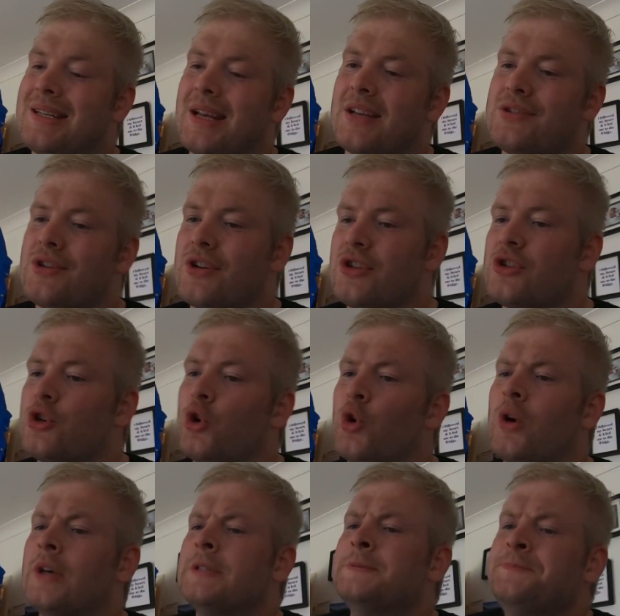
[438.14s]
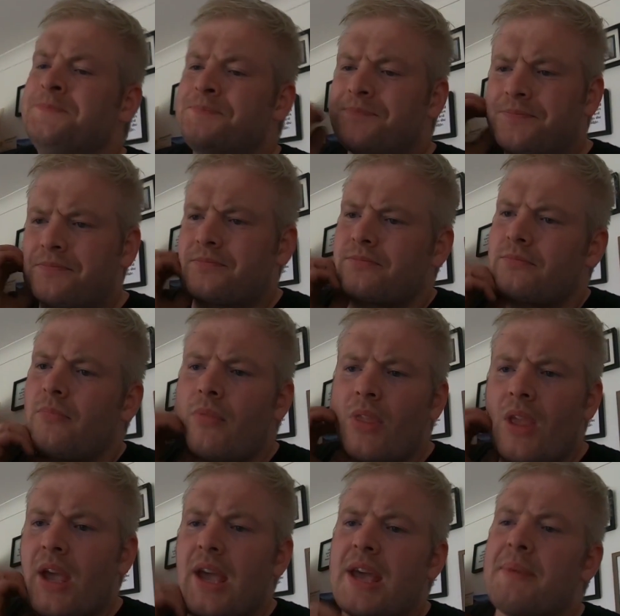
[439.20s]
sensor. So
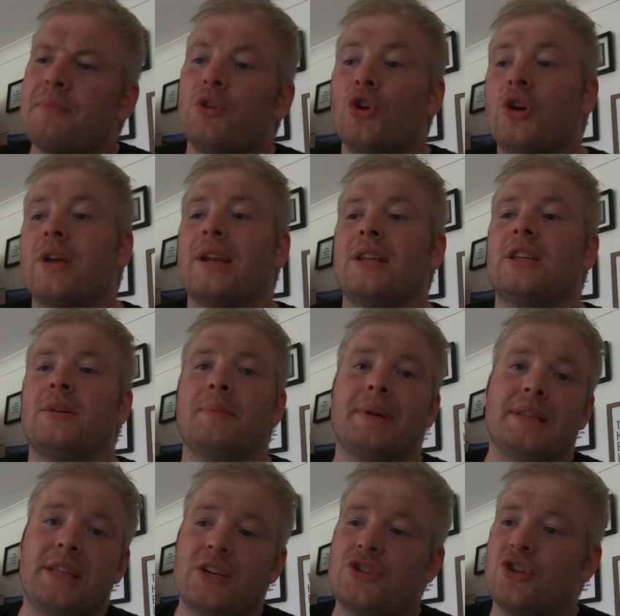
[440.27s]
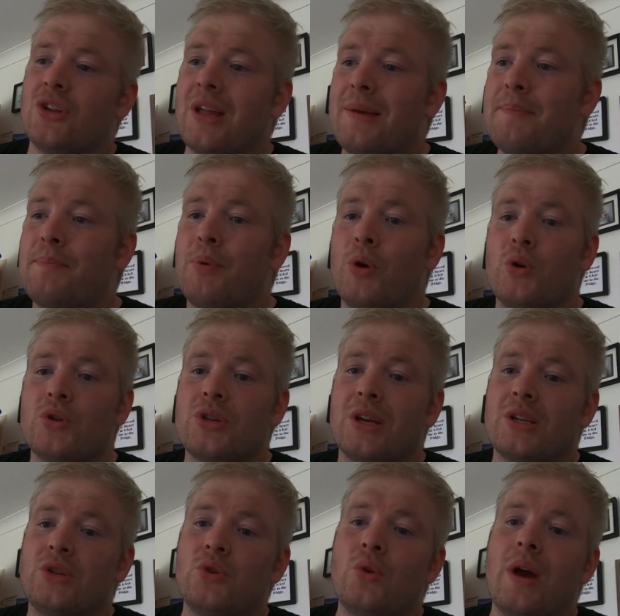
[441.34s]
looking into my digital inputs,
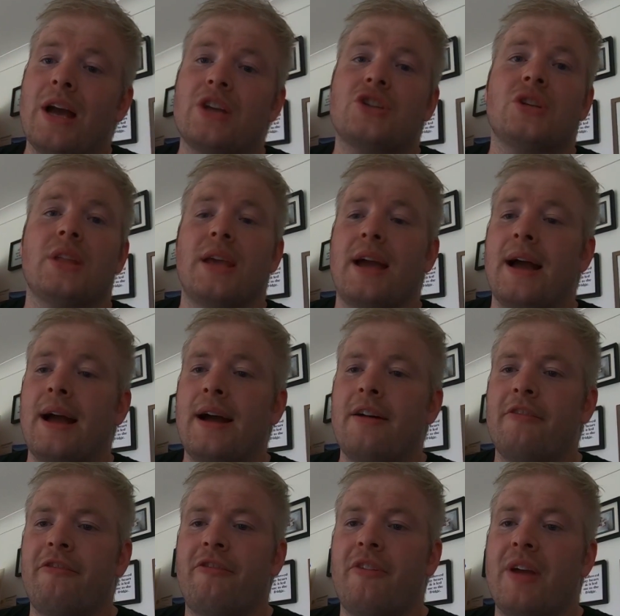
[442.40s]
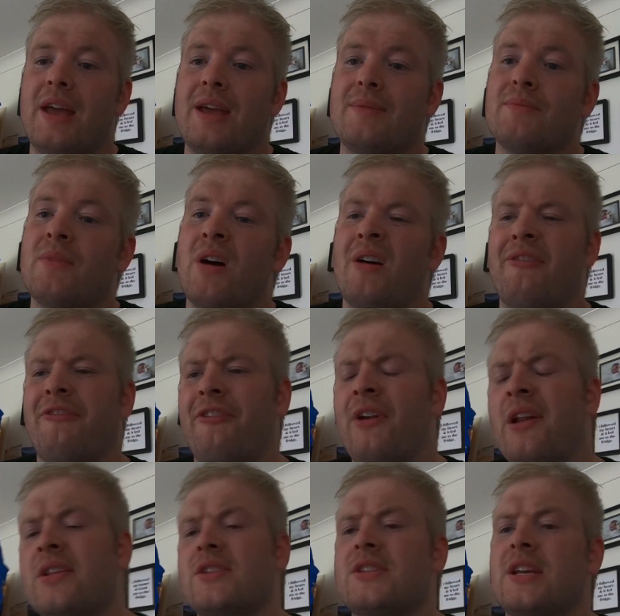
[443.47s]
I do actually have a
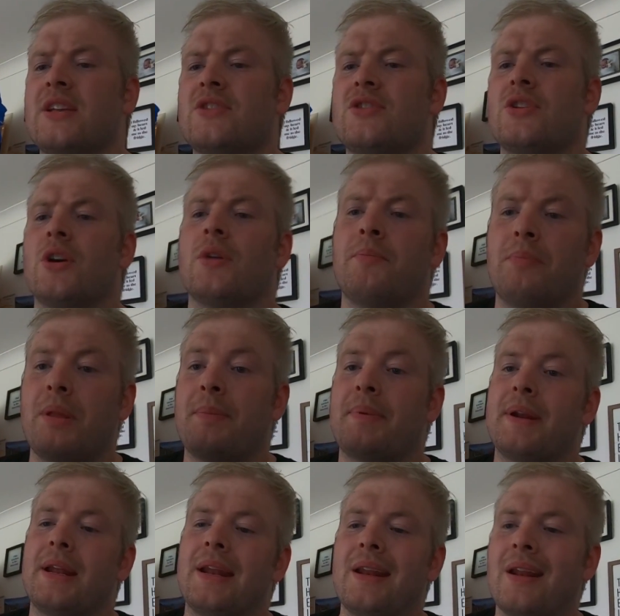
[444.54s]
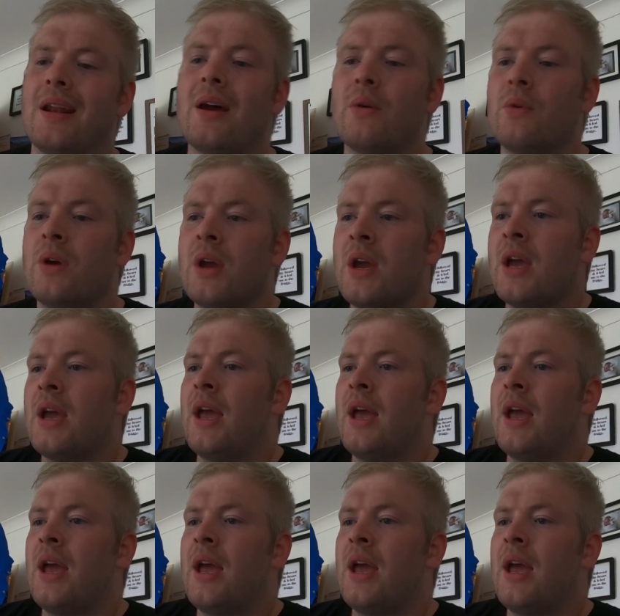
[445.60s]
front sensor blipping in and out.